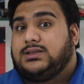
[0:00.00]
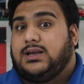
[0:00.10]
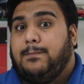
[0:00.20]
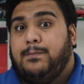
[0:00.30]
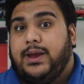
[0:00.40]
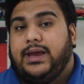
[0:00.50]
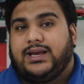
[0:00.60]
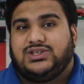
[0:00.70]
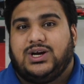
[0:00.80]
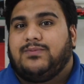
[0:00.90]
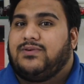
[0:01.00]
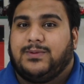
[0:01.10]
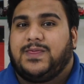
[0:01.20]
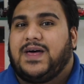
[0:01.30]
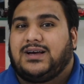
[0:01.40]
is a big jump from
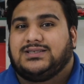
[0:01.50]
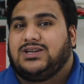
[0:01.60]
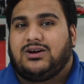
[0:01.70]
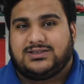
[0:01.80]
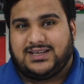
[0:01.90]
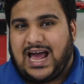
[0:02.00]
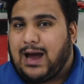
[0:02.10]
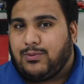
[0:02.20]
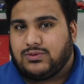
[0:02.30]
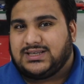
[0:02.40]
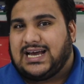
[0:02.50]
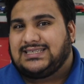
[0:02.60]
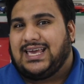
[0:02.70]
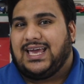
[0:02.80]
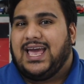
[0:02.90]
the $1,000 that Apple was
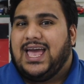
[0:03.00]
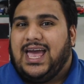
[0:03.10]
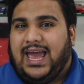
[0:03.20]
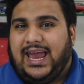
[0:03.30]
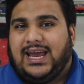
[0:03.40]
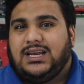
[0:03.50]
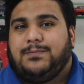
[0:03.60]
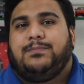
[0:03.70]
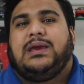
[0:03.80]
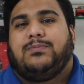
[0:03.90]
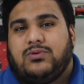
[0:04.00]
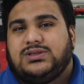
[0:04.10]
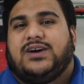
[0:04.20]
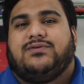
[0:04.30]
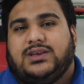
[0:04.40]
asking, and people
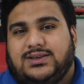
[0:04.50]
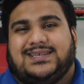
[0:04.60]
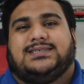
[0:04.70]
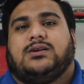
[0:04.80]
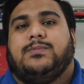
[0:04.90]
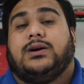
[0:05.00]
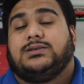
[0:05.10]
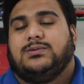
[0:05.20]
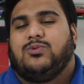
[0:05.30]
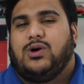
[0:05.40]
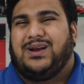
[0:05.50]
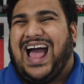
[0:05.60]
definitely use that as a comparison point.